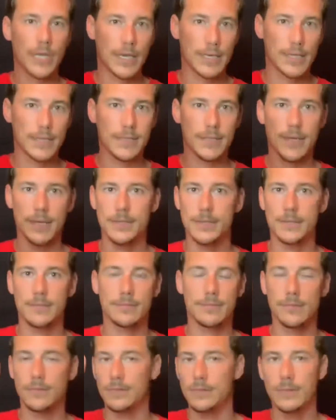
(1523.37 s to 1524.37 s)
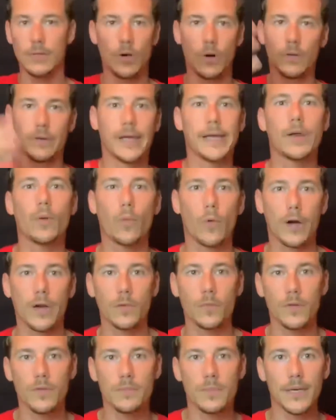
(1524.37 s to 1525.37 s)
and it's like
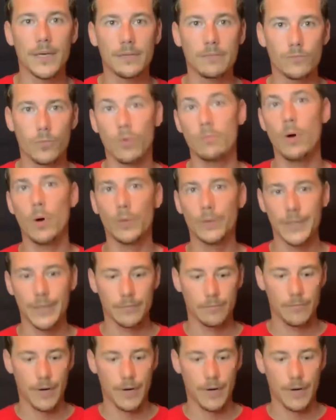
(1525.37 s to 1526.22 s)
working with me remotely,